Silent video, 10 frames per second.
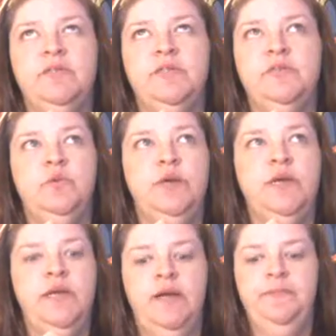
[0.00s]
I think it was
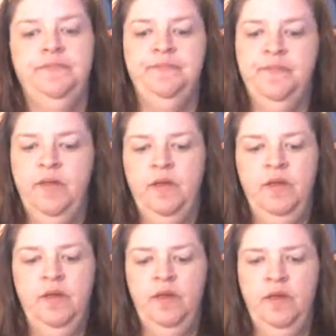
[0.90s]
$2.29.
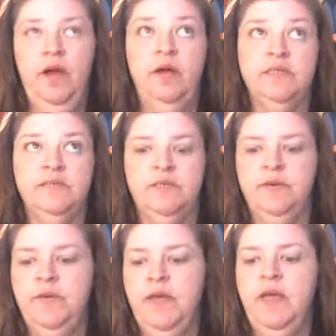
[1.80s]
Awesome
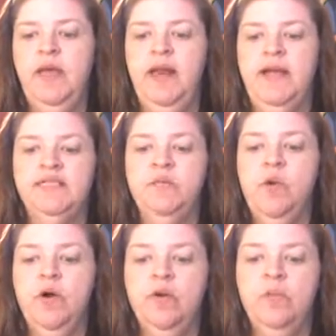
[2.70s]
deal. And I got some
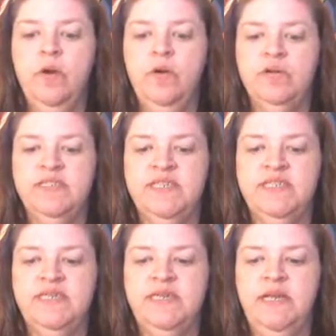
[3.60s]
watermark
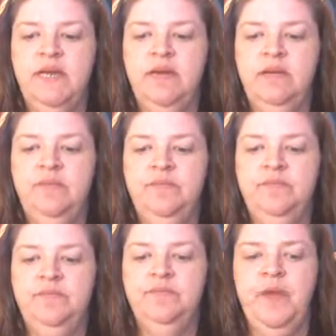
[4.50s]
resistant, um,
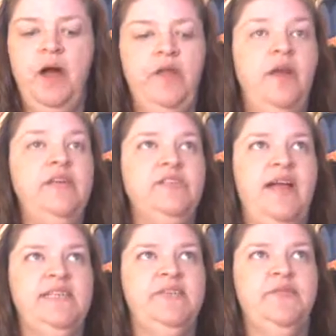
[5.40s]
all, all these are
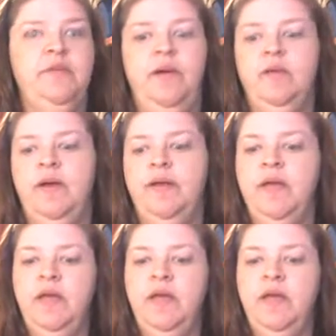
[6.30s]
acid free, by the way.